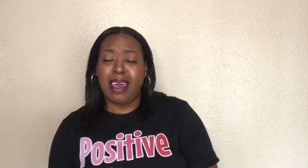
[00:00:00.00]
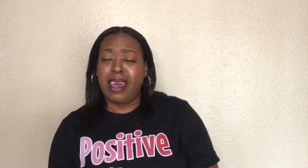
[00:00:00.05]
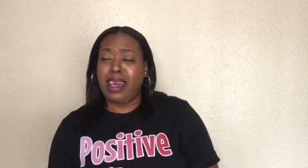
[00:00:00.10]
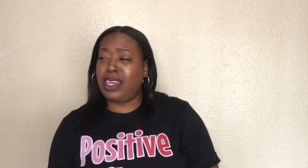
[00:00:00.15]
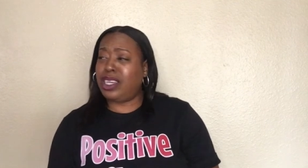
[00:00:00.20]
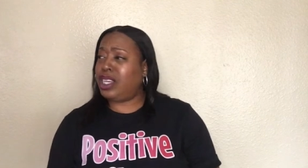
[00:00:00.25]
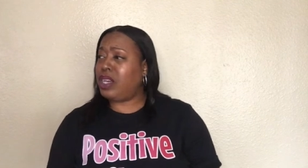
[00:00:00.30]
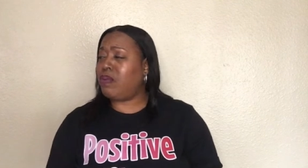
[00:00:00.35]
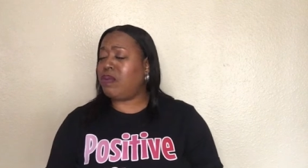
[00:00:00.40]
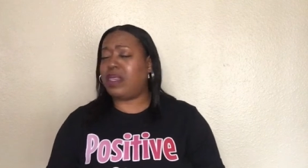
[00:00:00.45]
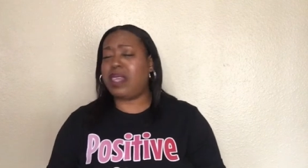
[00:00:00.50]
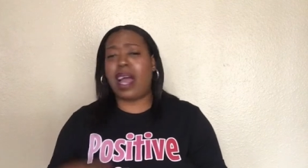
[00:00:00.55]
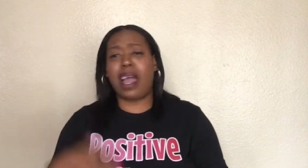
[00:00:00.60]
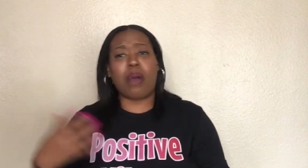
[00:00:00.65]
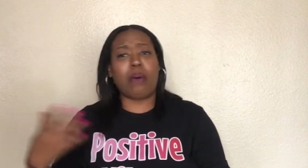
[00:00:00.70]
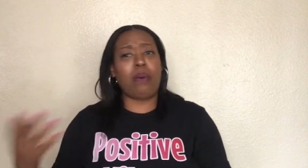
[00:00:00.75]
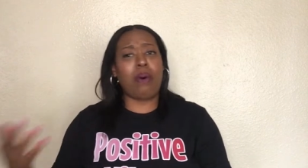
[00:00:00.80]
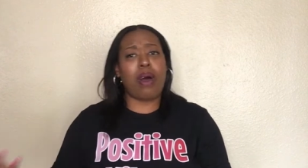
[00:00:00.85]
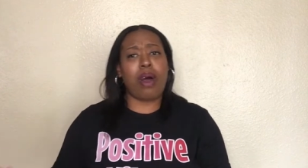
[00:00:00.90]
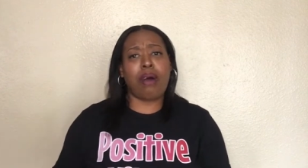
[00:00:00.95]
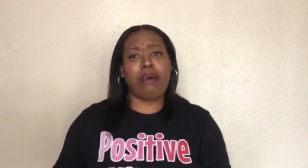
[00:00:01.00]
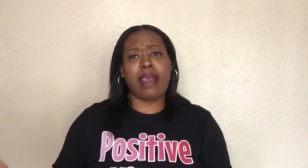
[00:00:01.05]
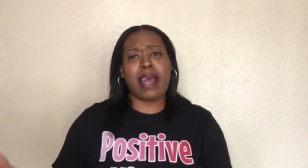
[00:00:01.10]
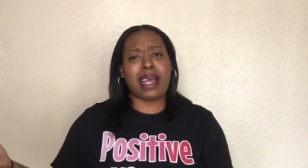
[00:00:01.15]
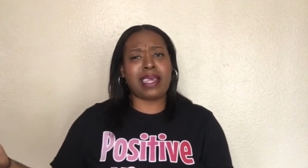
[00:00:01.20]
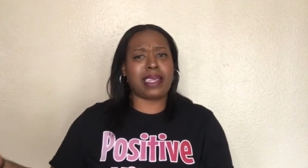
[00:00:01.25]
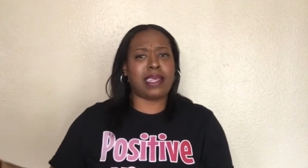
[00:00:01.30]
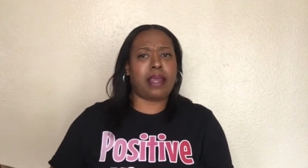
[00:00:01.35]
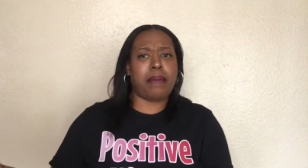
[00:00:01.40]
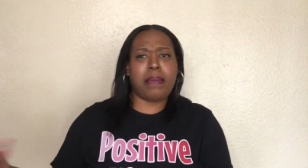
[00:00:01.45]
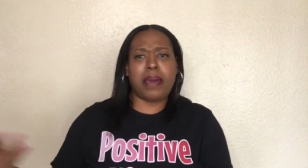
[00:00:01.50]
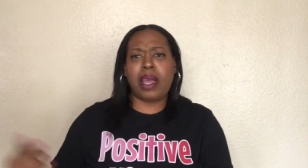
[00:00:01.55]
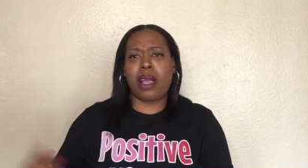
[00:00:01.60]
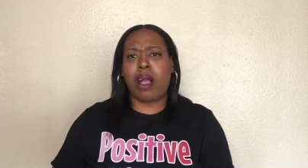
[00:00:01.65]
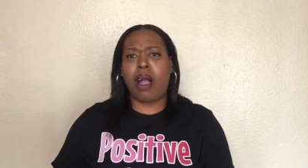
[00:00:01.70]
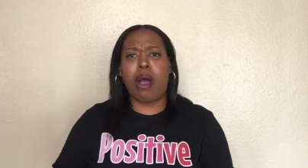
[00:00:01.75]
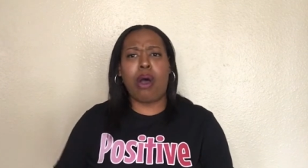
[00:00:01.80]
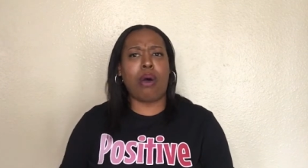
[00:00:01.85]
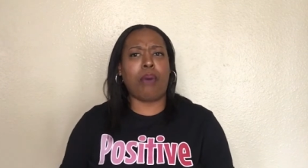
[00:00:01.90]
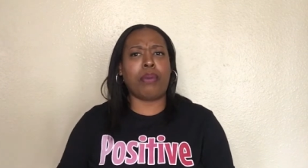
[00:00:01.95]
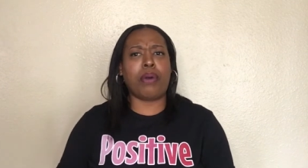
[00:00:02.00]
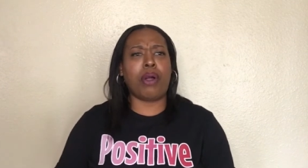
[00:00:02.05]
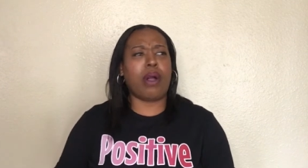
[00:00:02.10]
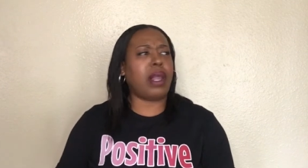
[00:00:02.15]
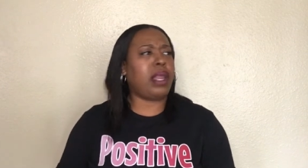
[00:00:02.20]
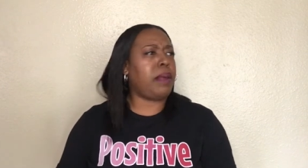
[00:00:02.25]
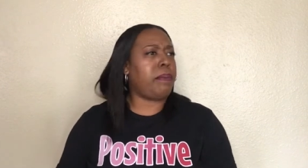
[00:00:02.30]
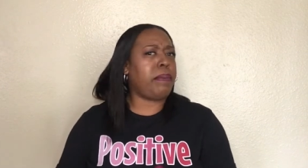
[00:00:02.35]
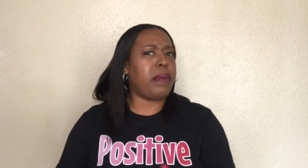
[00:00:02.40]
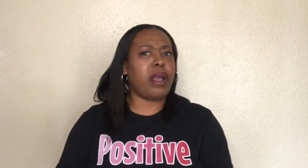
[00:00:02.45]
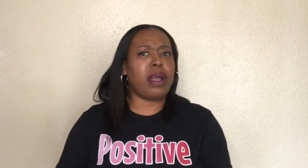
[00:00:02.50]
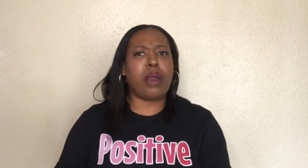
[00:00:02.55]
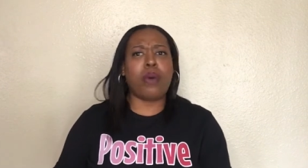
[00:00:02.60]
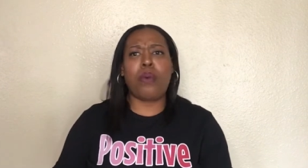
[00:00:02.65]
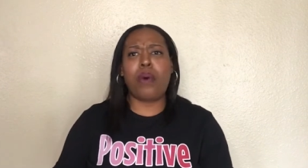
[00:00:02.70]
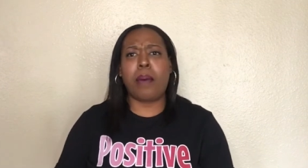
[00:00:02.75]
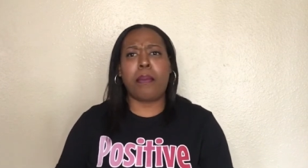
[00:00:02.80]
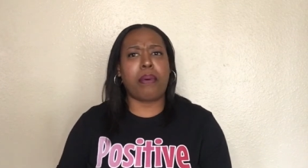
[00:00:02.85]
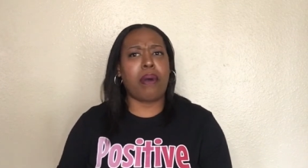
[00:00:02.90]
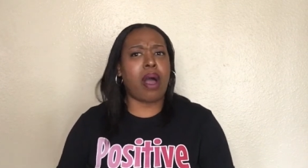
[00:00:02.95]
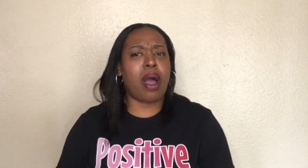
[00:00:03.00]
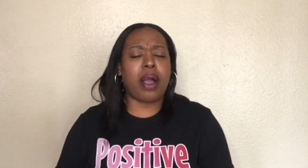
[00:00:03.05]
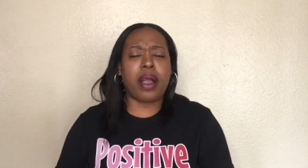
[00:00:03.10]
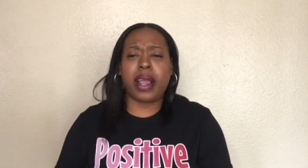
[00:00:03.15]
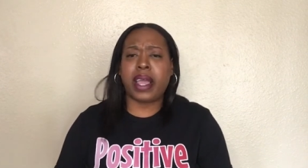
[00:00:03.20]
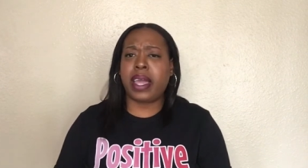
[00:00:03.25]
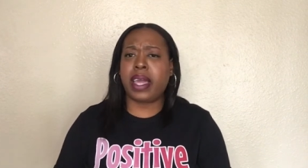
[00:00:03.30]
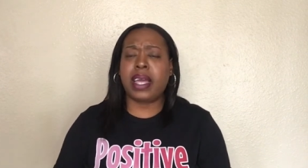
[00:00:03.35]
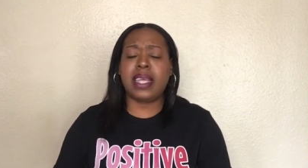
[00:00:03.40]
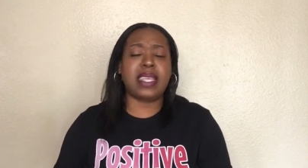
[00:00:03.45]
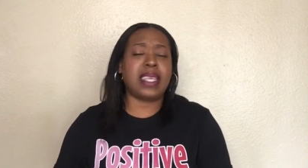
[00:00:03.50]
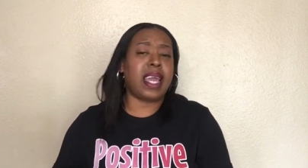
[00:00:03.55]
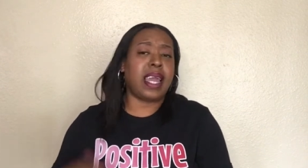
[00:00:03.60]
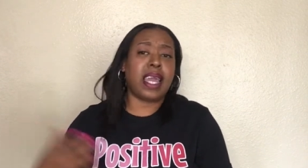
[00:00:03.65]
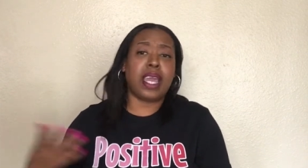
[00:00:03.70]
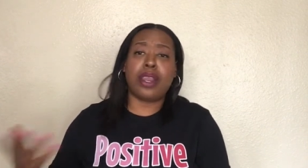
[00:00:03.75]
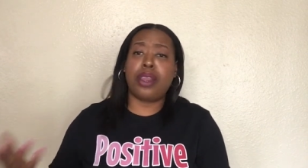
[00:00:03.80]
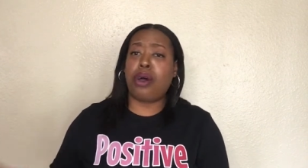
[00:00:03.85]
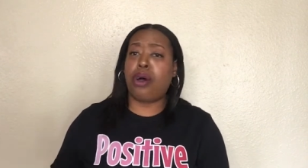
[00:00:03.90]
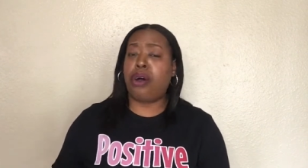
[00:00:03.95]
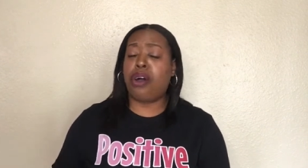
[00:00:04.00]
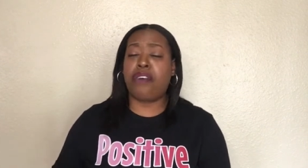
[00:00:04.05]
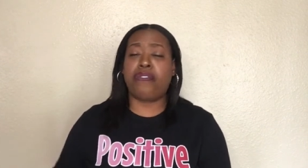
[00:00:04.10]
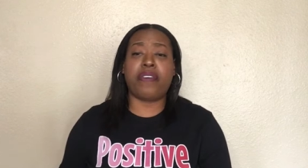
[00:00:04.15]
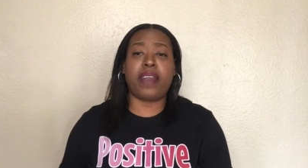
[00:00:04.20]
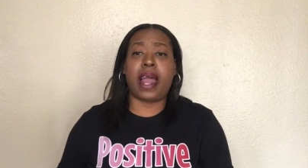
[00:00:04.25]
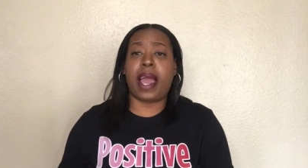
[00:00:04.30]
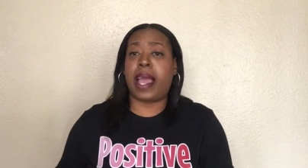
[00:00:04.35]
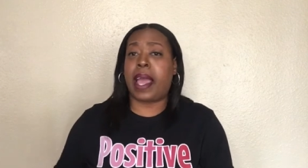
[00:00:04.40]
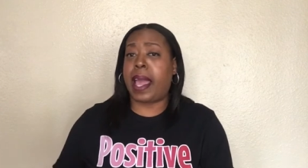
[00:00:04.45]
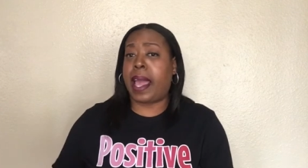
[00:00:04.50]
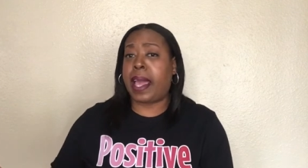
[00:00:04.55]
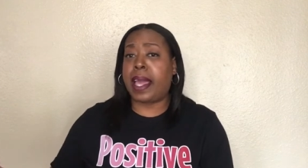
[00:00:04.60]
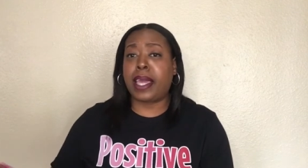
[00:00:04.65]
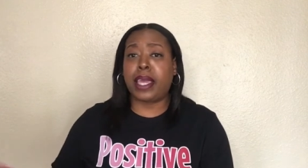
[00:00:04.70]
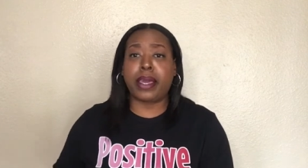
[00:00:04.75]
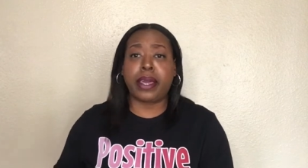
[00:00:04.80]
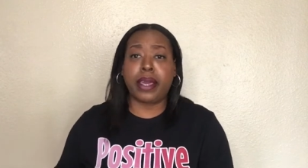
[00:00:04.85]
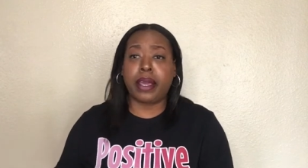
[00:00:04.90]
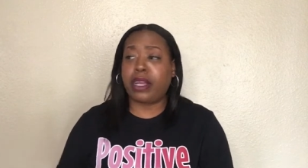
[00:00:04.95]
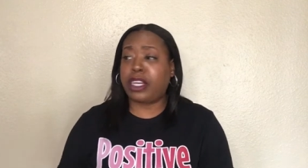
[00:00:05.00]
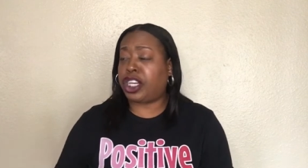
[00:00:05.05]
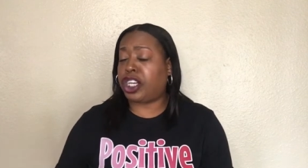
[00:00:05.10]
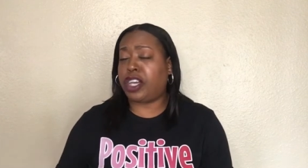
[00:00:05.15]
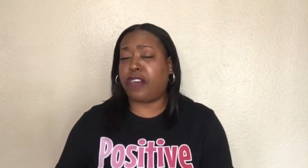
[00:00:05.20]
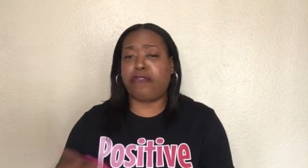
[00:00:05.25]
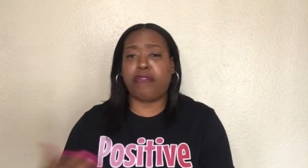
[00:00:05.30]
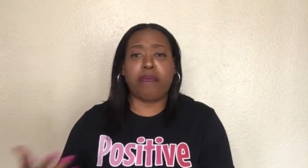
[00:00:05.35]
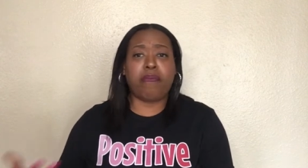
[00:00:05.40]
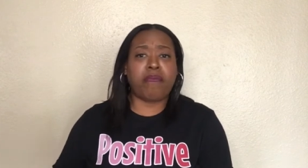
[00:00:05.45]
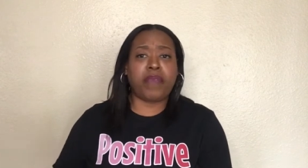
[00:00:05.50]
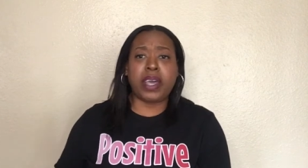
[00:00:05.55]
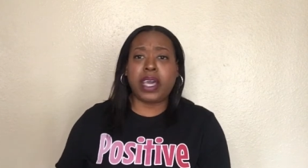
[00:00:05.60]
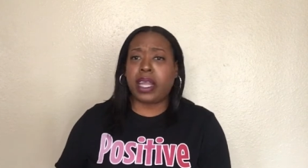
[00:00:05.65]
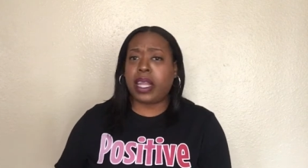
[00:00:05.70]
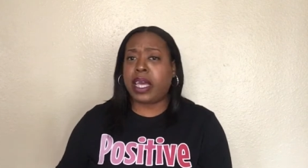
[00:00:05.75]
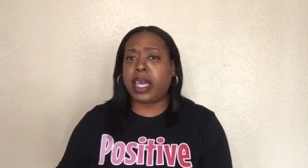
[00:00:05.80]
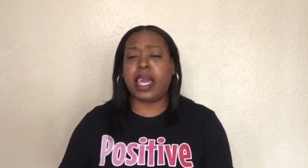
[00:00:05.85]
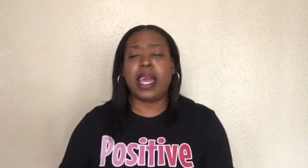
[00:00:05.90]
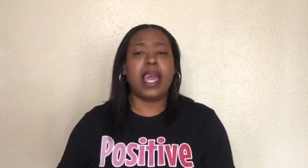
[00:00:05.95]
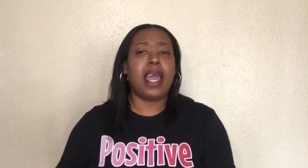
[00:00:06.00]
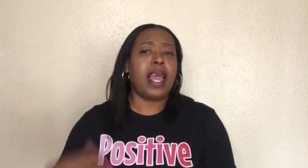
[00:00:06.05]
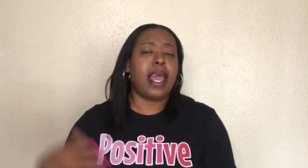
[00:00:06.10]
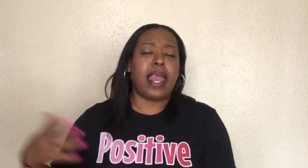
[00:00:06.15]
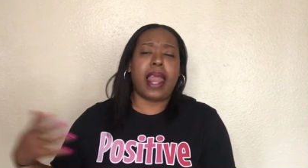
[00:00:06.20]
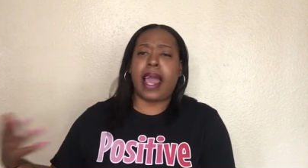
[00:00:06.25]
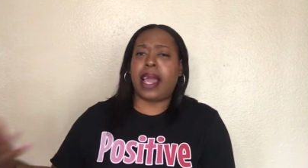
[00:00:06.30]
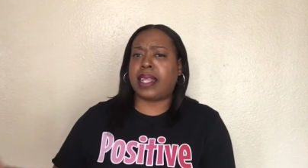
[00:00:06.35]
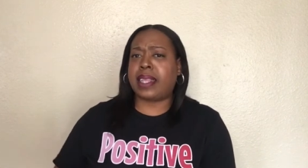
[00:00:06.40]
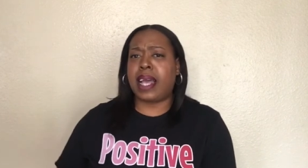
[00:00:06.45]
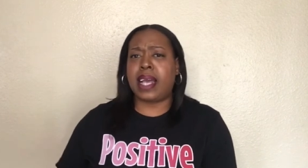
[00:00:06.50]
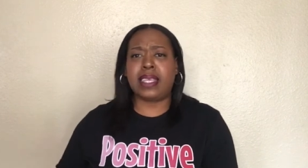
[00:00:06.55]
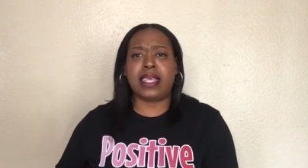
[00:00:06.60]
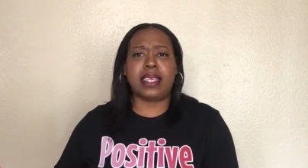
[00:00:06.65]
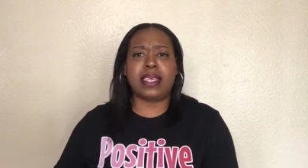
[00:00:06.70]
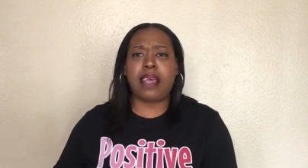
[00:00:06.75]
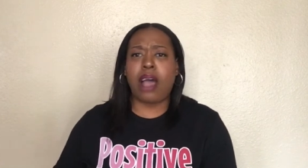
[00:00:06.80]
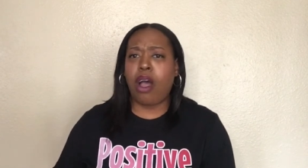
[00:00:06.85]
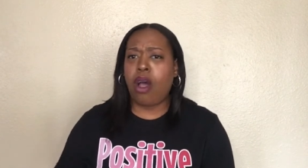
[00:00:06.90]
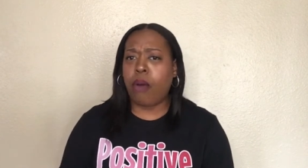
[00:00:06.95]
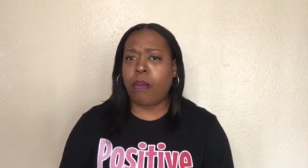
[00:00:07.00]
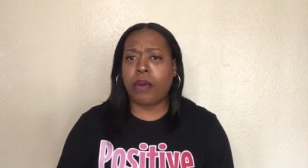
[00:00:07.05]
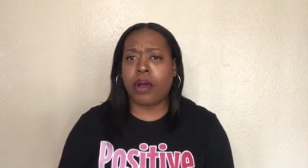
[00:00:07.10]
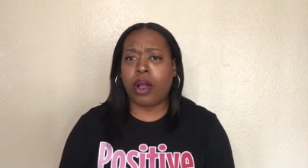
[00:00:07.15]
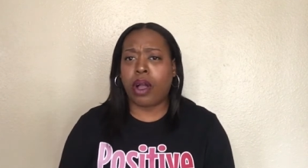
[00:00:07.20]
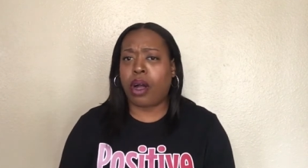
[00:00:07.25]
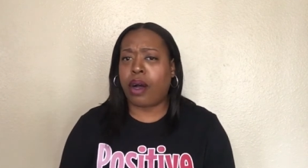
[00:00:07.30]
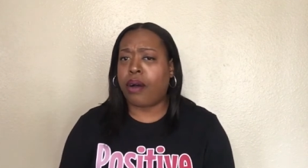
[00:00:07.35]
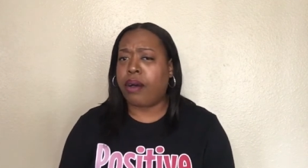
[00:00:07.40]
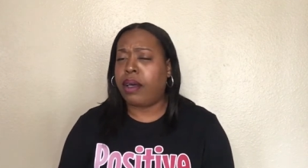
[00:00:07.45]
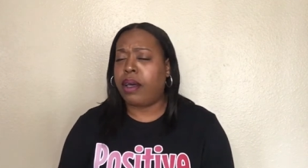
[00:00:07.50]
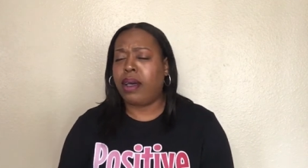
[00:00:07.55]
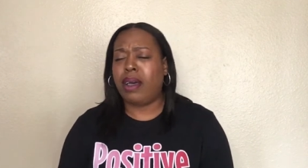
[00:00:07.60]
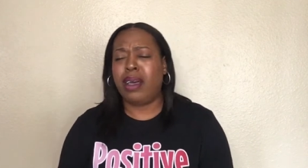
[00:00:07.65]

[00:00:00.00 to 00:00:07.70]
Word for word: And she was like, well, that's Lemire homegirl. Lemire the one brought her in, said he known her for like eight years. She from Philly. Like, that's his homegirl.